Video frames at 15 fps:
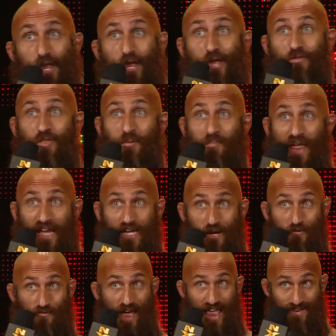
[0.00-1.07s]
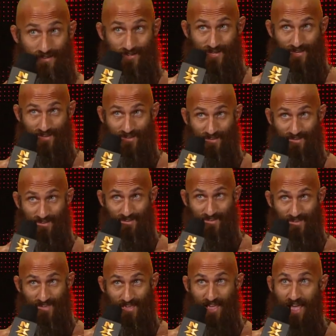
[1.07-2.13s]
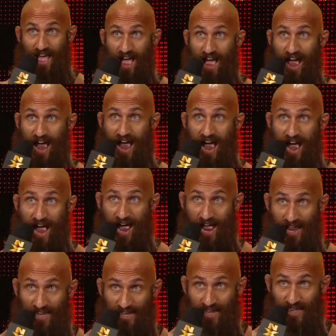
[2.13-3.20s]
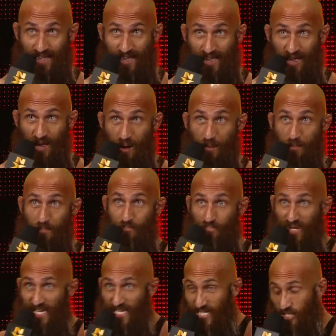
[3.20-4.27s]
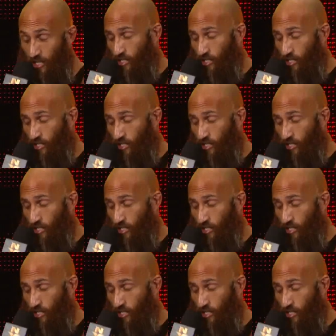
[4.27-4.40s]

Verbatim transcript: in the main event, I beat